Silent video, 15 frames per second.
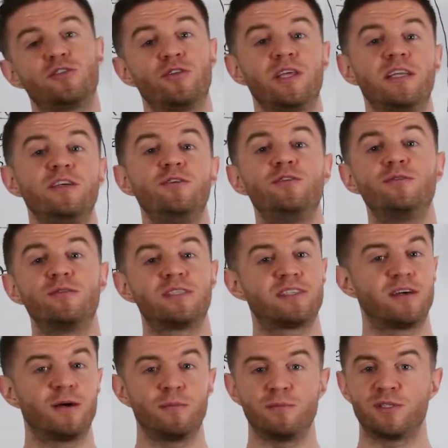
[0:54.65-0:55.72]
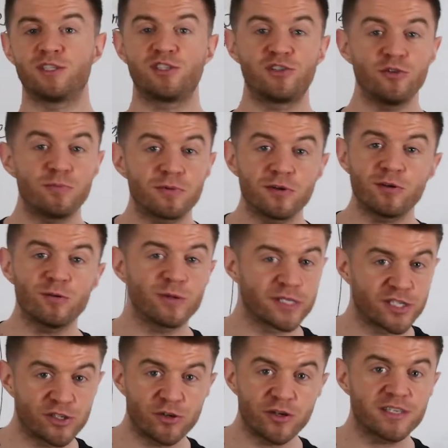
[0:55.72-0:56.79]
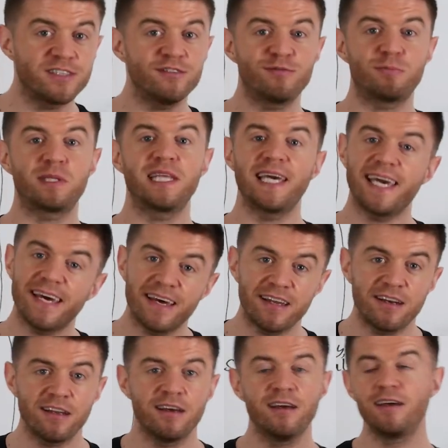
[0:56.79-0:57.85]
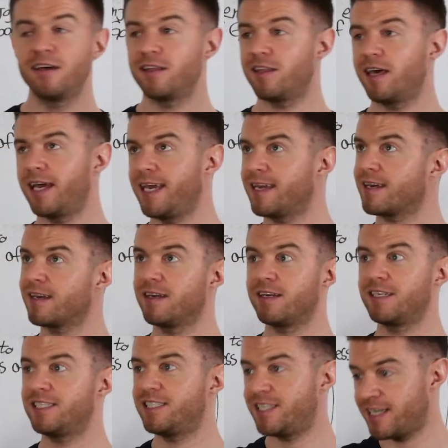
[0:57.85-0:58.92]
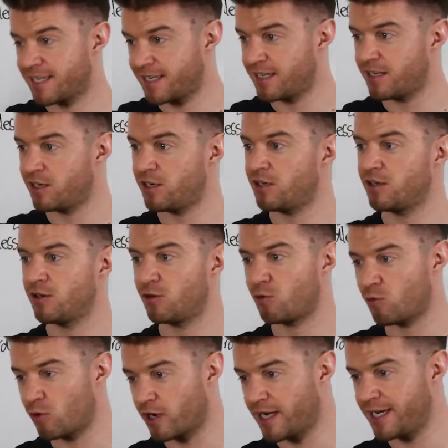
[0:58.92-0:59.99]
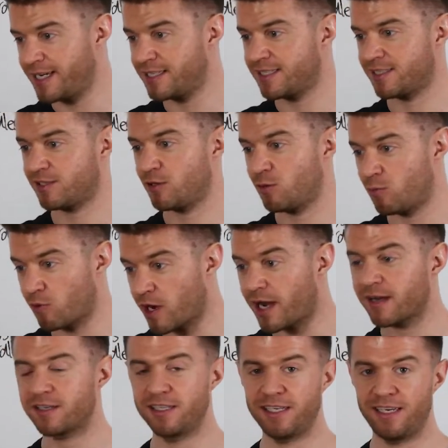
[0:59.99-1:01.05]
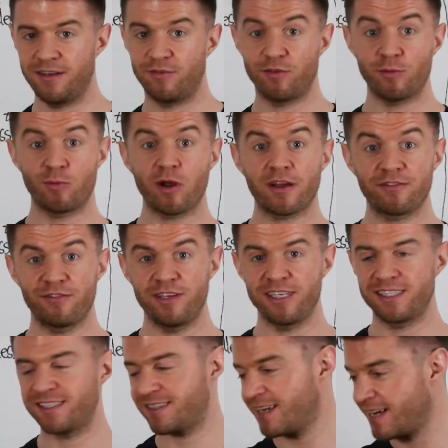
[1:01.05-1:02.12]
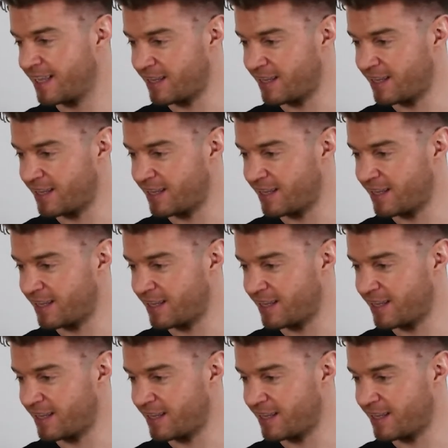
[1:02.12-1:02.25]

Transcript: So then you do some super restrictive plan like chicken, rice, broccoli for breakfast.